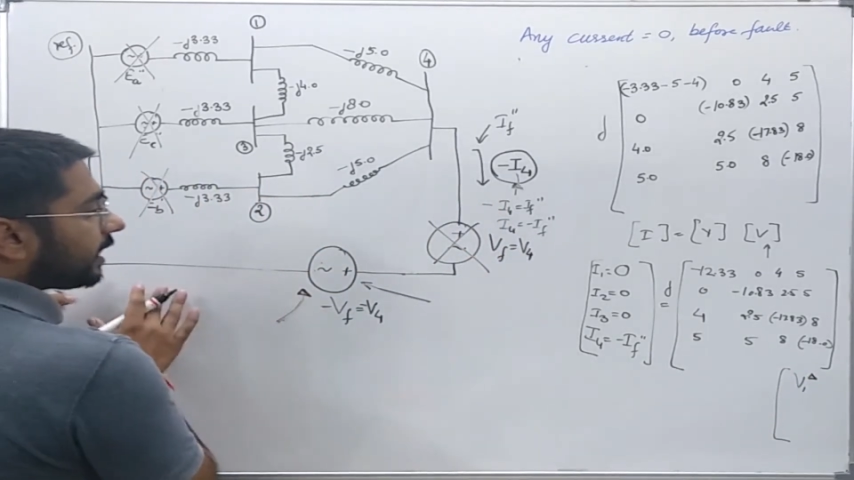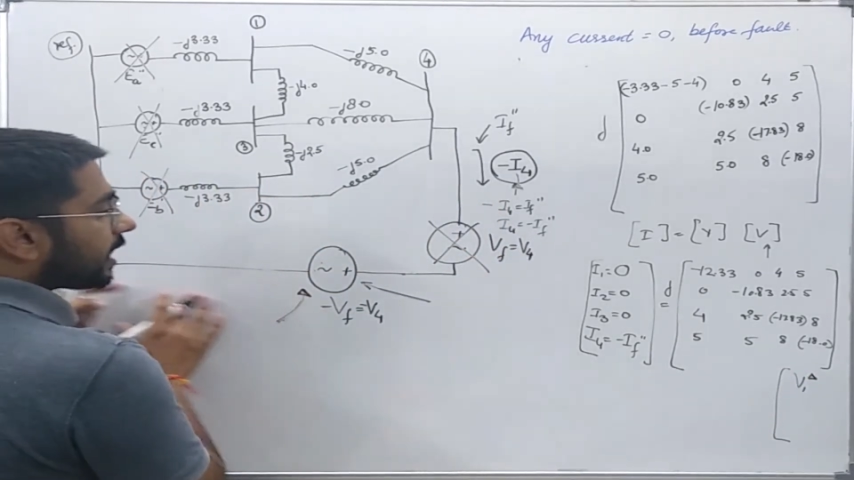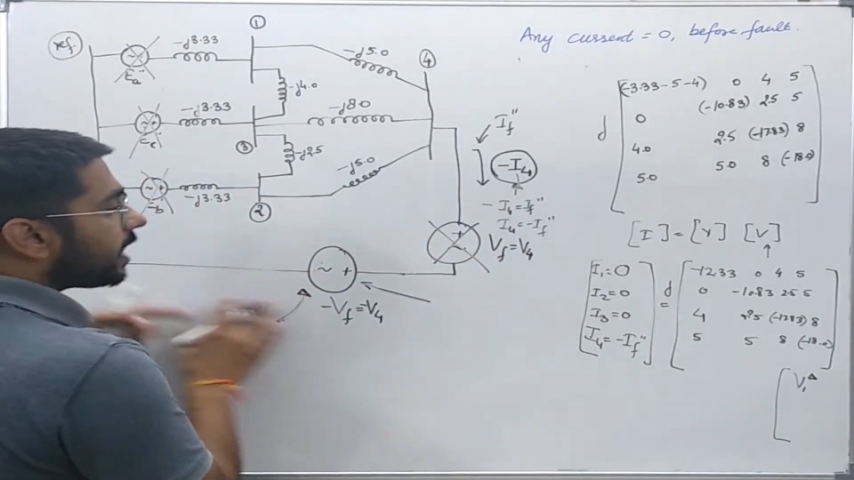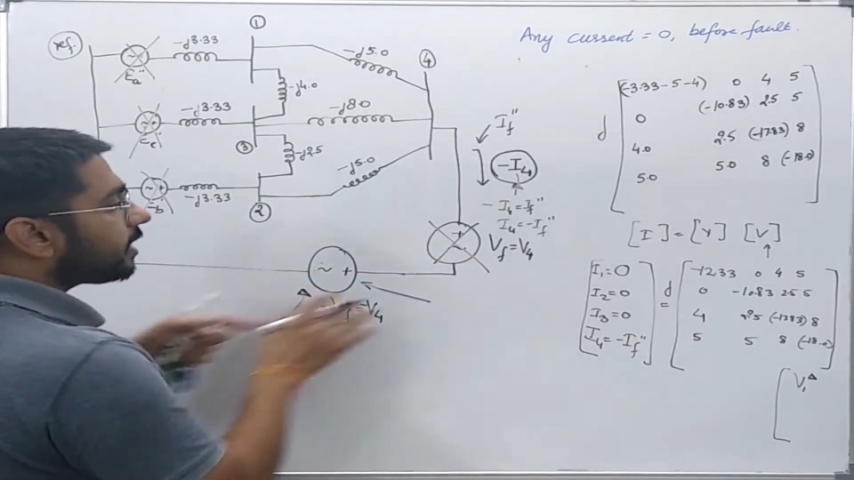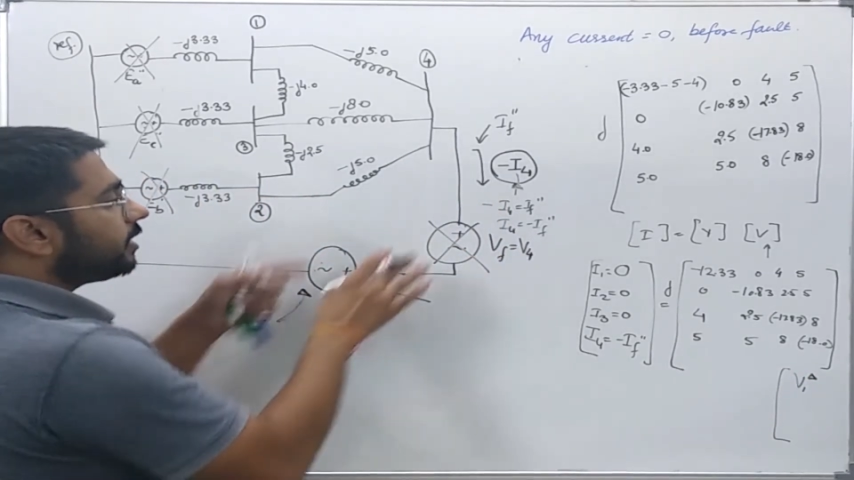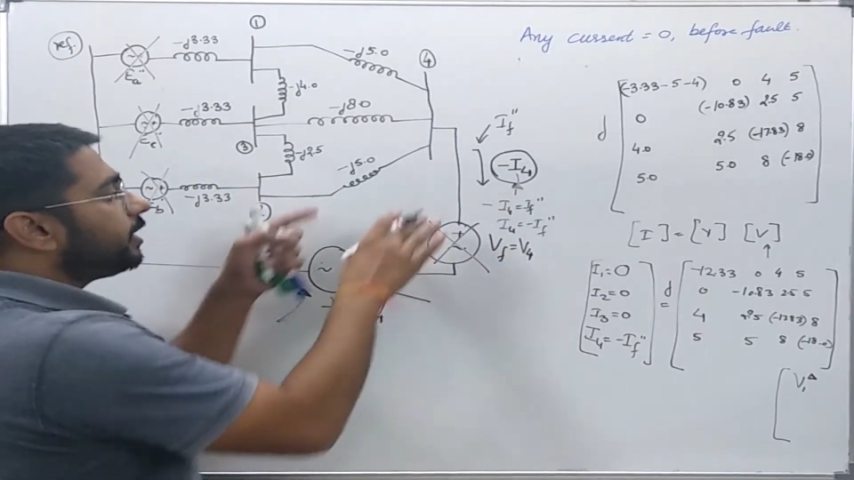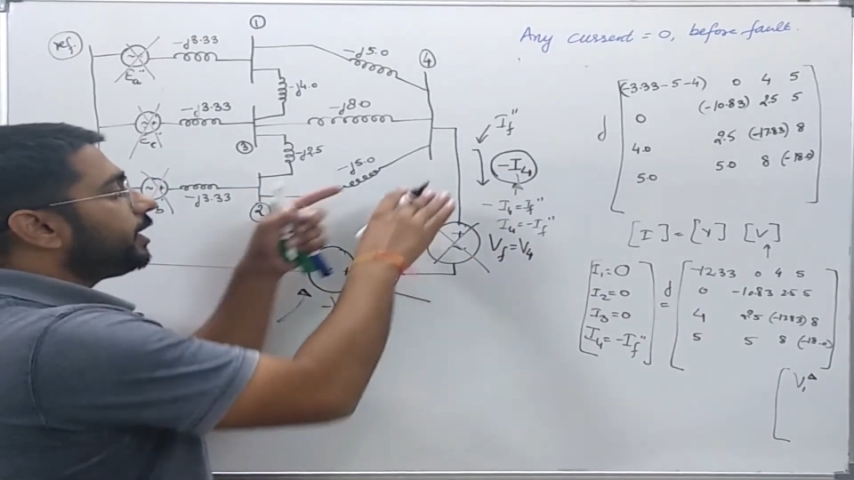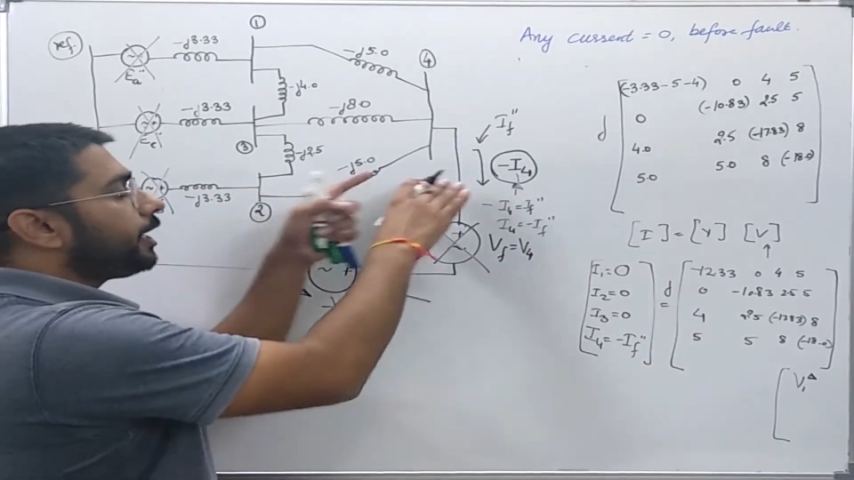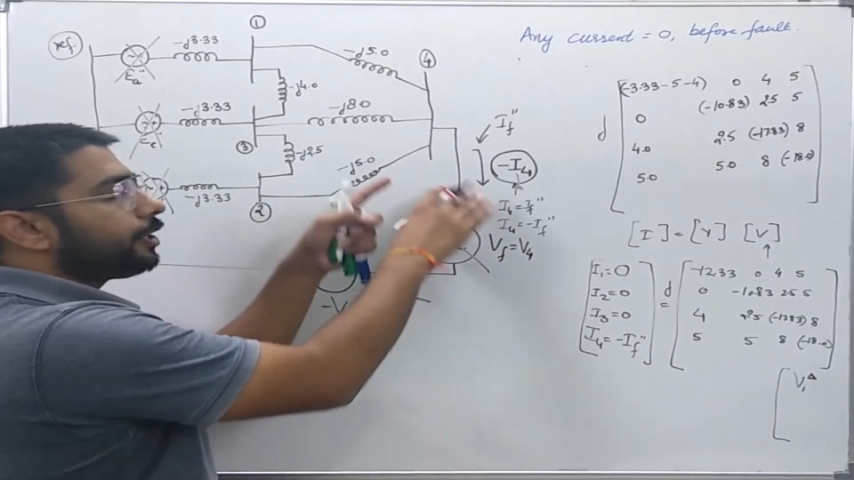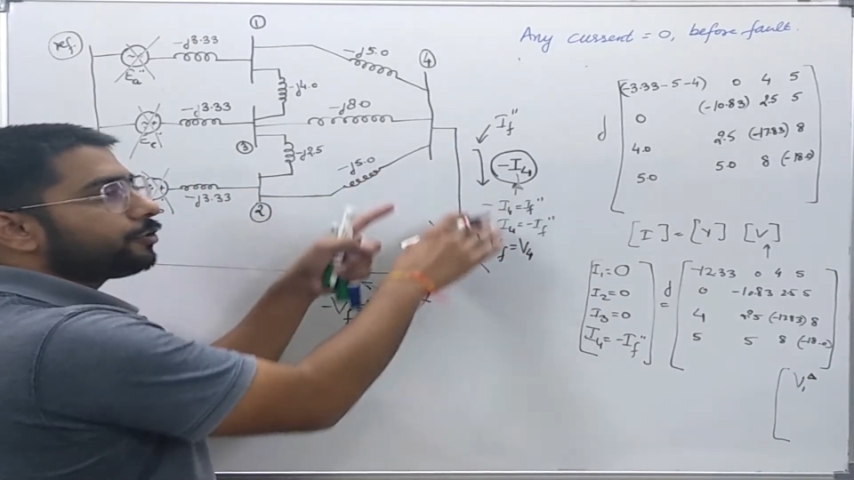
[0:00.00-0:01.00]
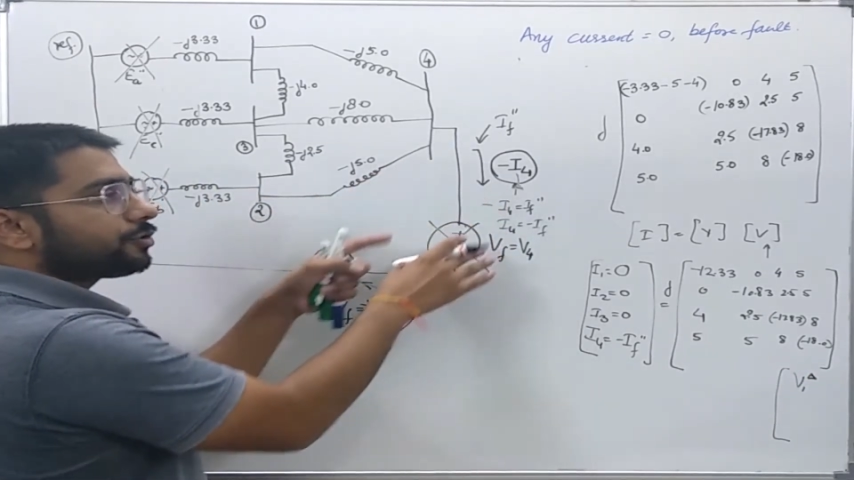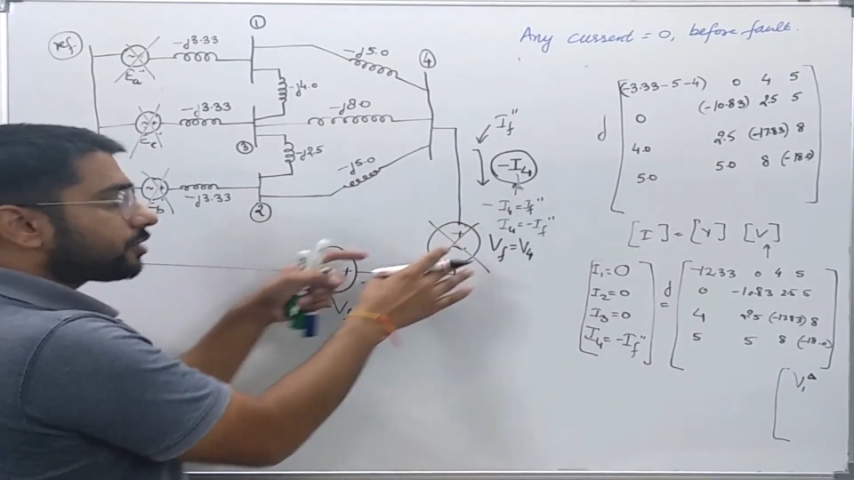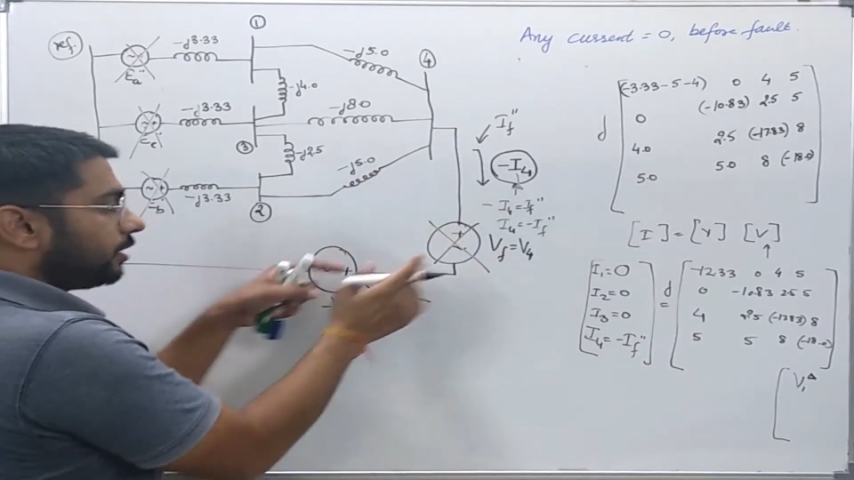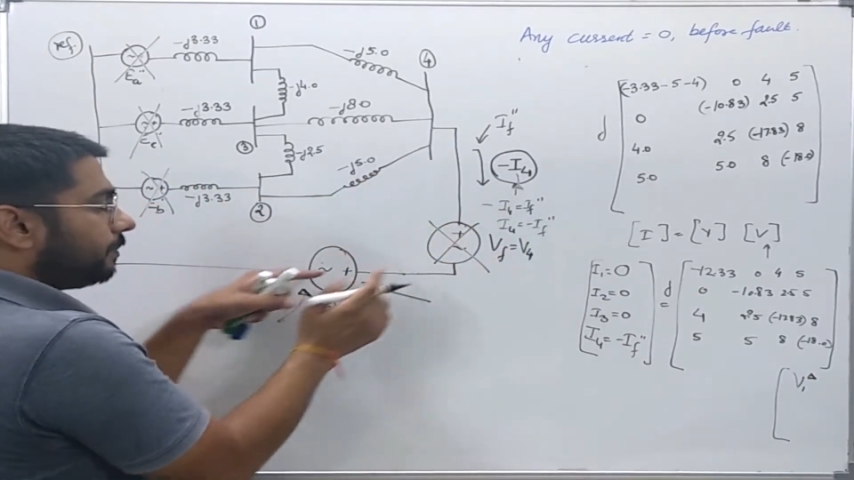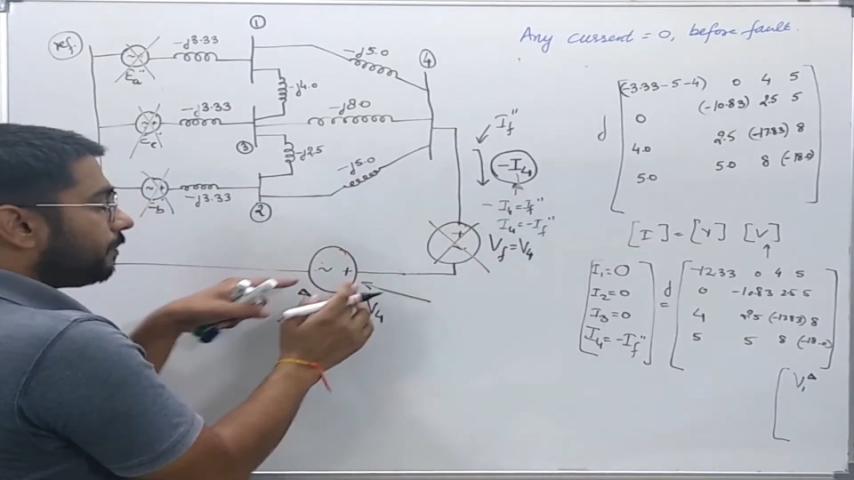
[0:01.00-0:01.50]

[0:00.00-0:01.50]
current induced